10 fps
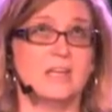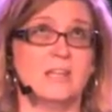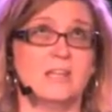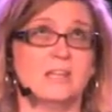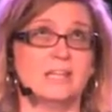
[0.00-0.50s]

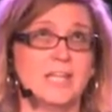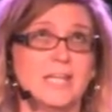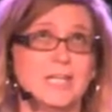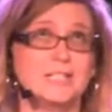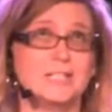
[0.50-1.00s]
in the
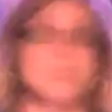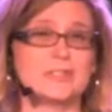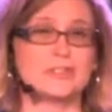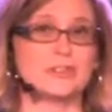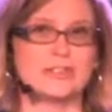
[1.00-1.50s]
late
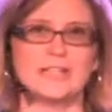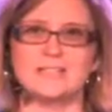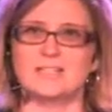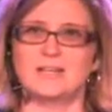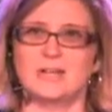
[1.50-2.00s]
1800s, early
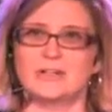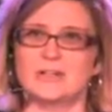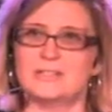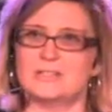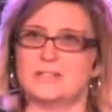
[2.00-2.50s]

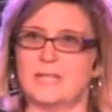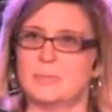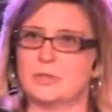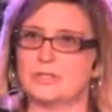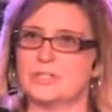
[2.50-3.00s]
1900s, they
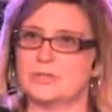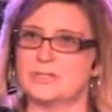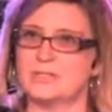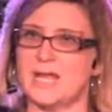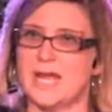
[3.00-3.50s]

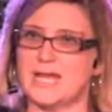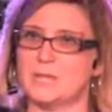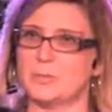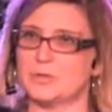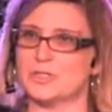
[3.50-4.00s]
produced
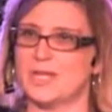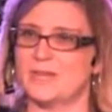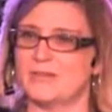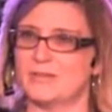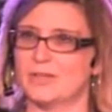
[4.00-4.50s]

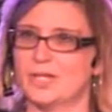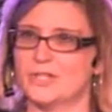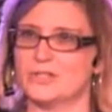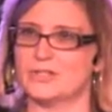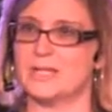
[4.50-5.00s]
80% of the
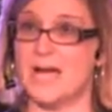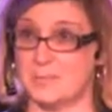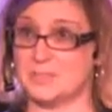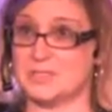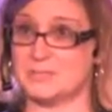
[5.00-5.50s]
country's
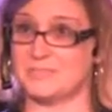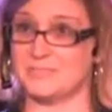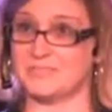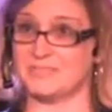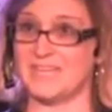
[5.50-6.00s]
hops
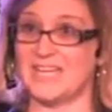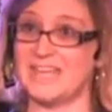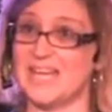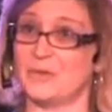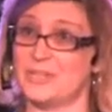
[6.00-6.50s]

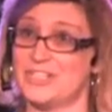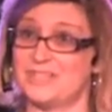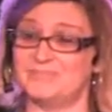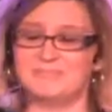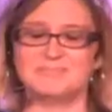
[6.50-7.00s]
in that
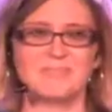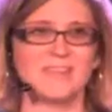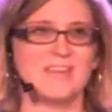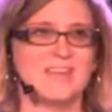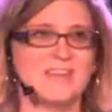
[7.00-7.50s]
region.
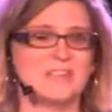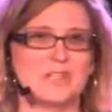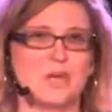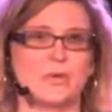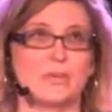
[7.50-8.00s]

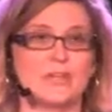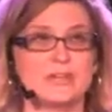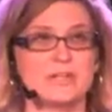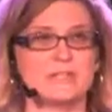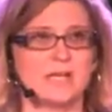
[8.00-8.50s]
So there
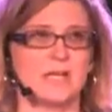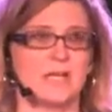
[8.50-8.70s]
is